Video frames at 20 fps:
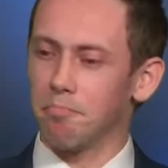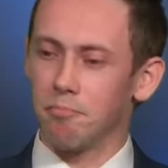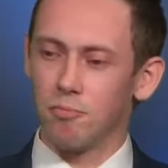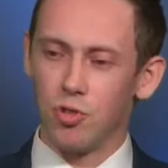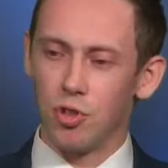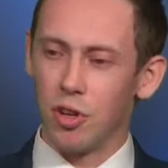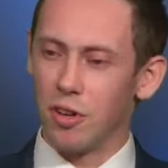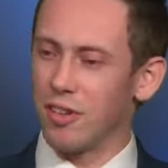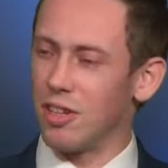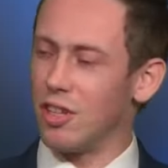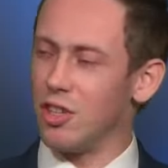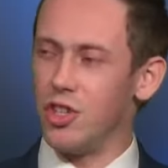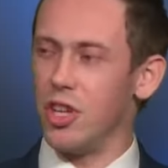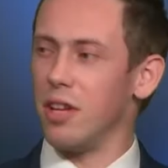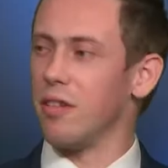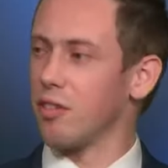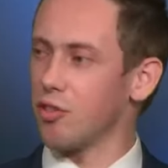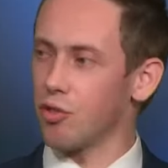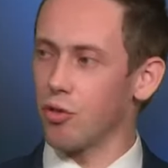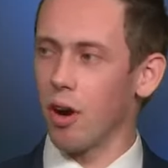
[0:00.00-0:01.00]
just
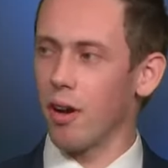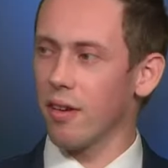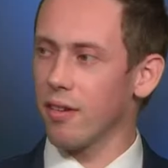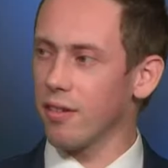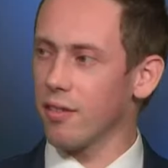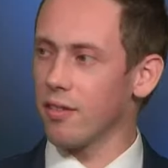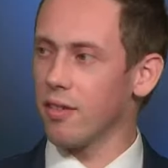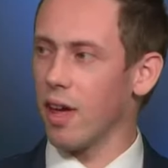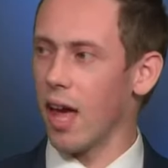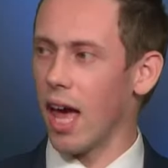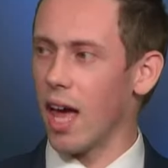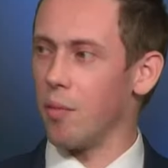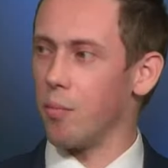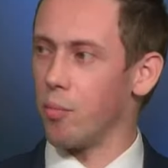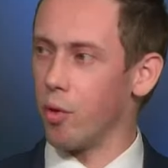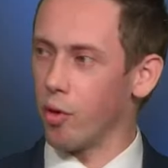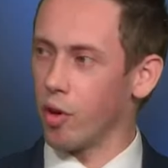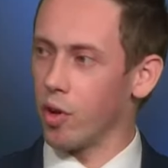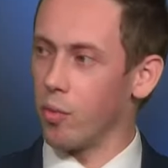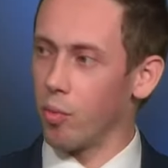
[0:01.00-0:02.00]
distrust and
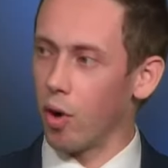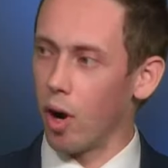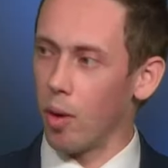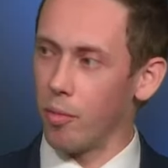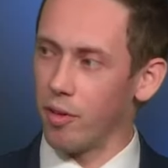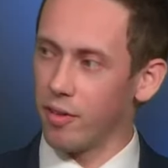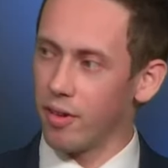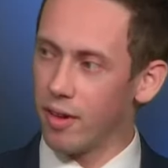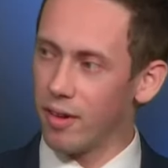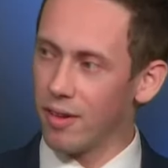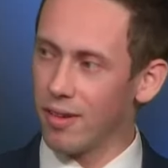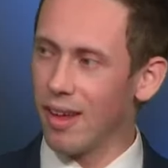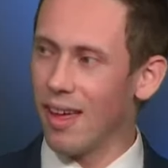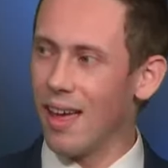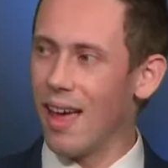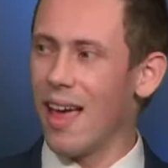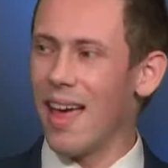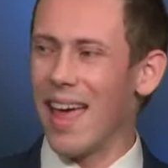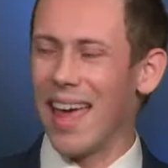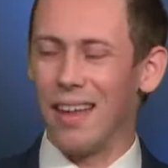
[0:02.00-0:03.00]
broken promises.
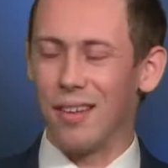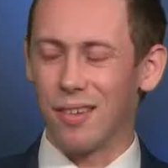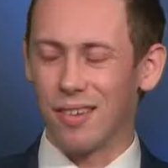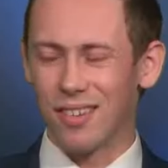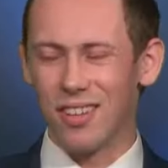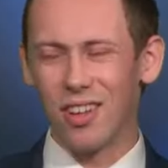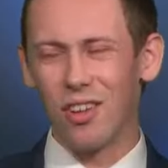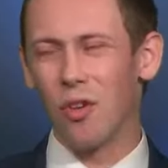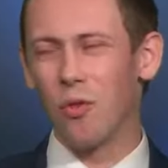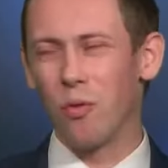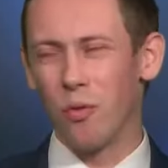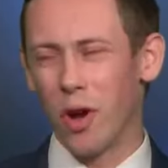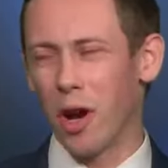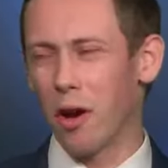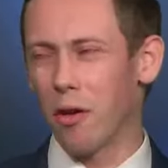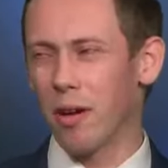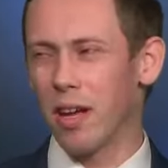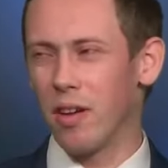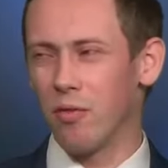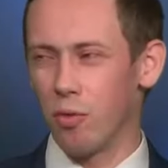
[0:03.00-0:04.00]
It's still
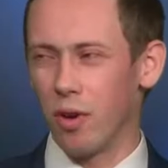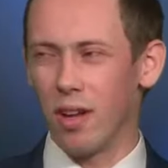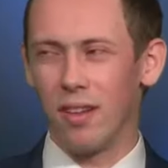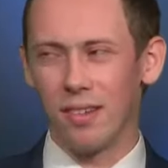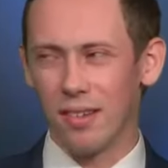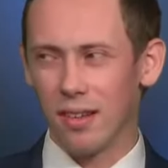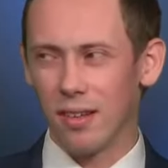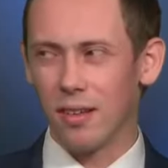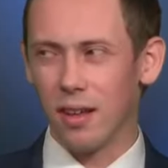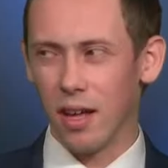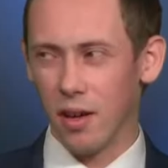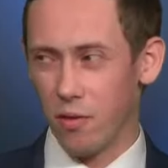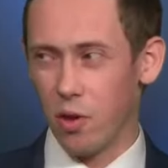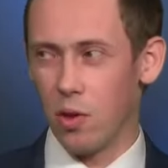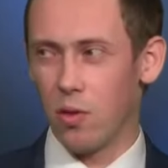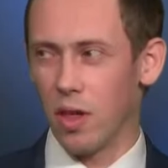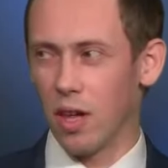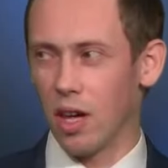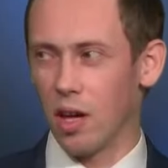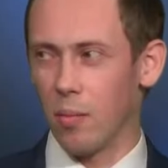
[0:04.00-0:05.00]
very recent, if
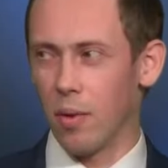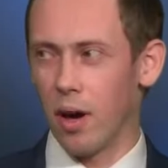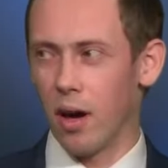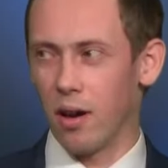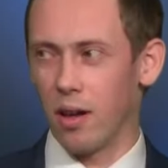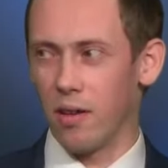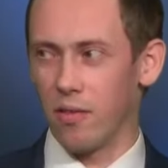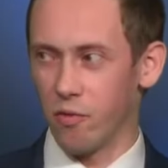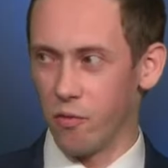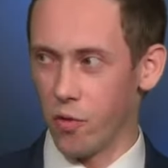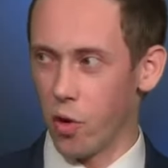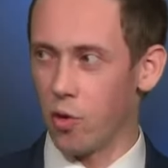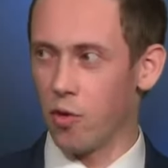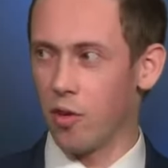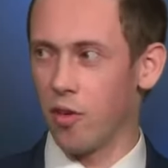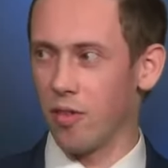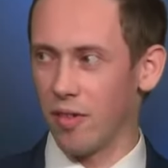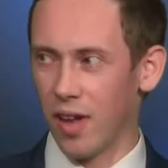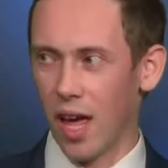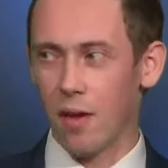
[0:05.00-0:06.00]
you think about it.
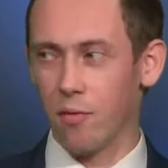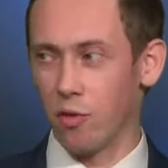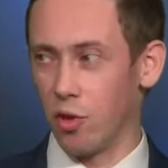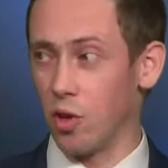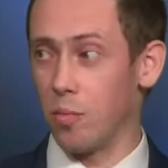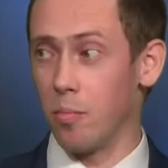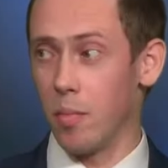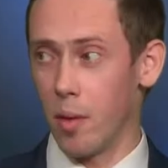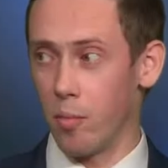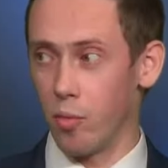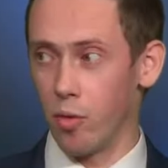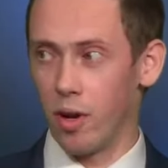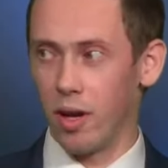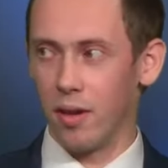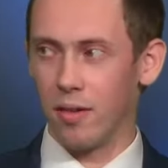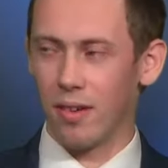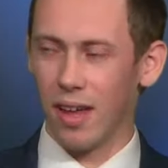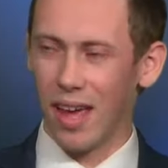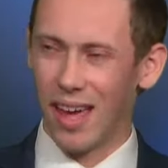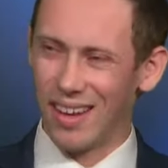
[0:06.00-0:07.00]
Voters have good
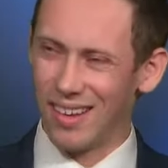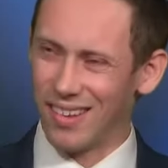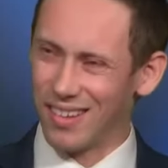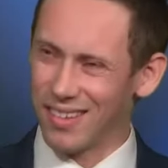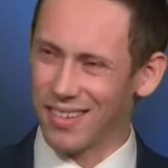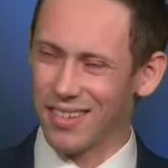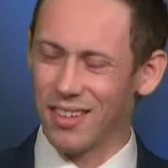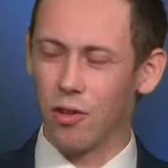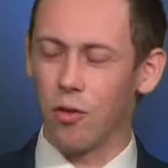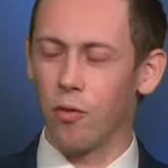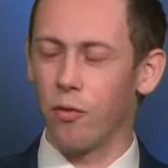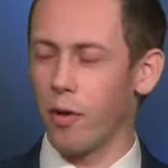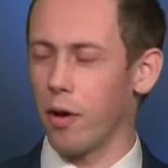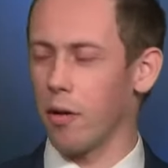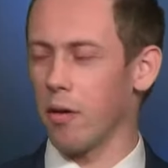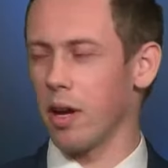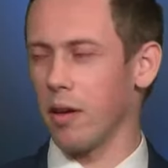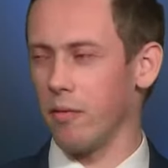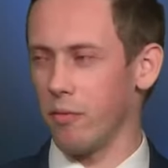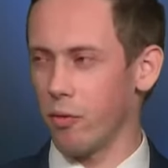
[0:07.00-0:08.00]
memories, and it's still
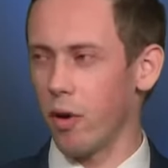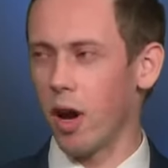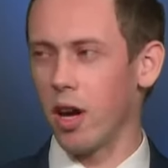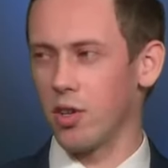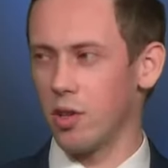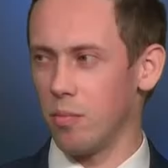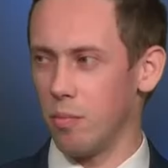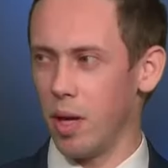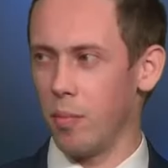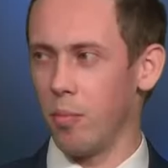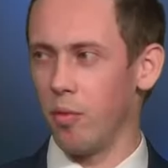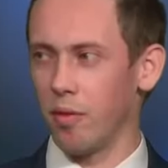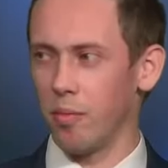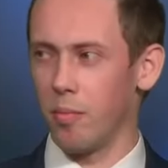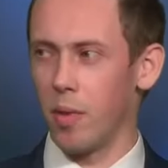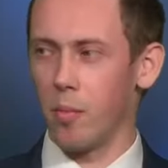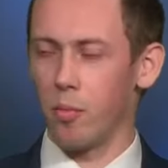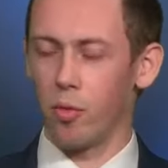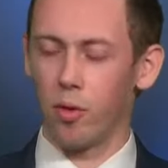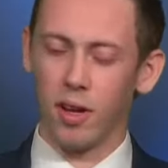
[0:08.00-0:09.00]
very fresh in people's
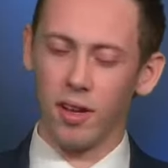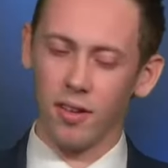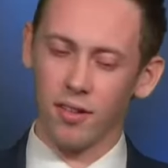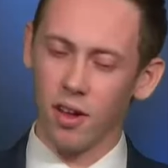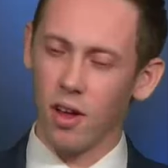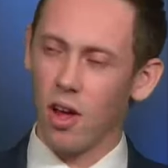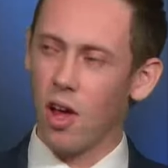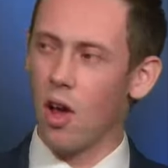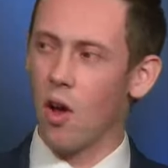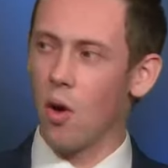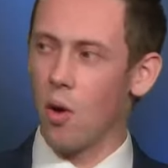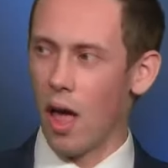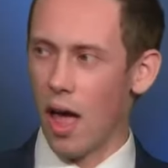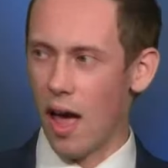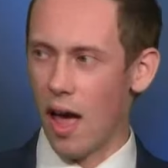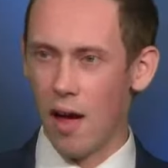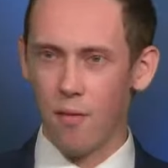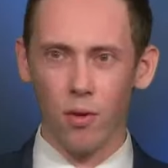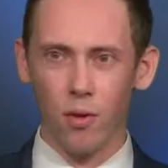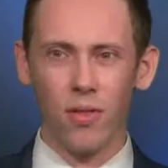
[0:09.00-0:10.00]
memories.
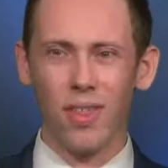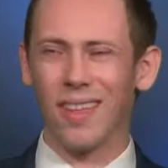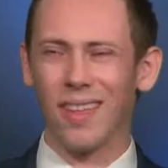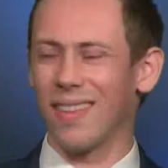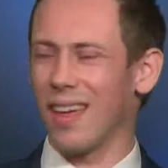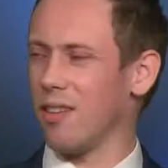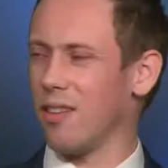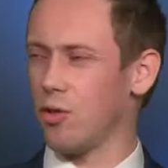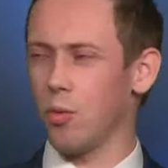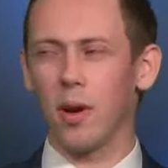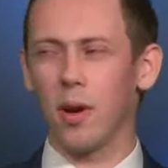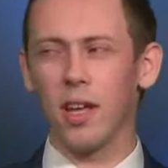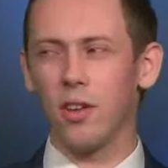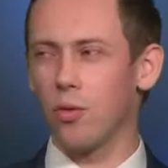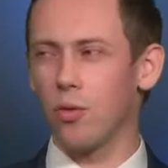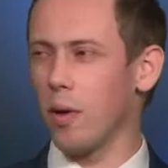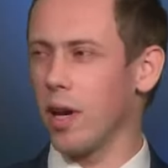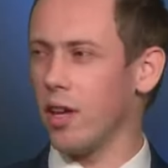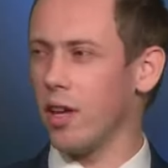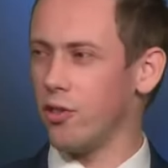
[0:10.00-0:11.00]

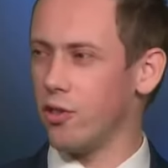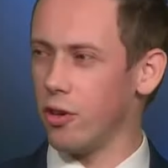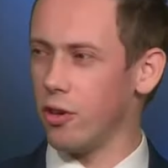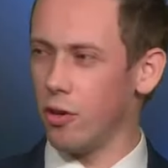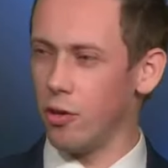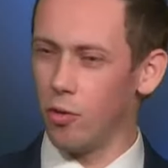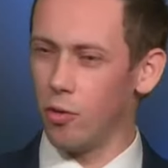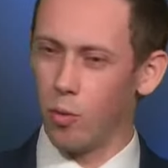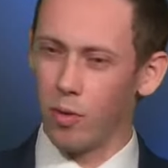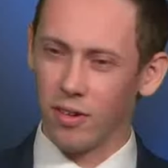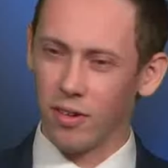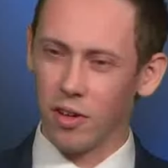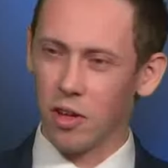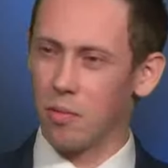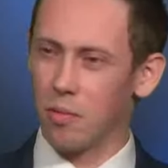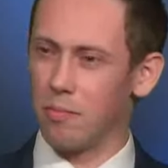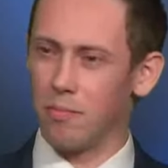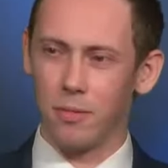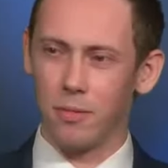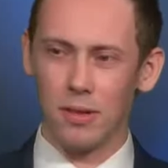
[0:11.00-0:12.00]
2022 was a
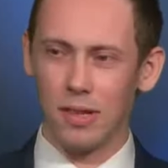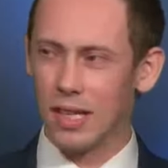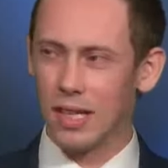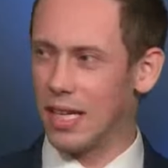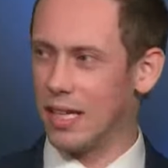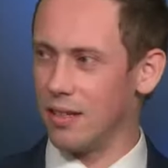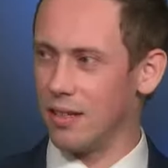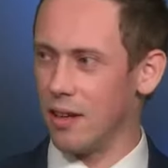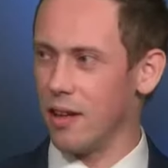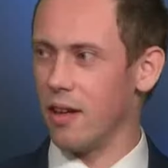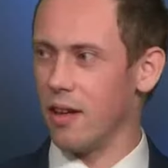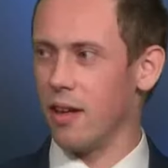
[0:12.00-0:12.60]
complete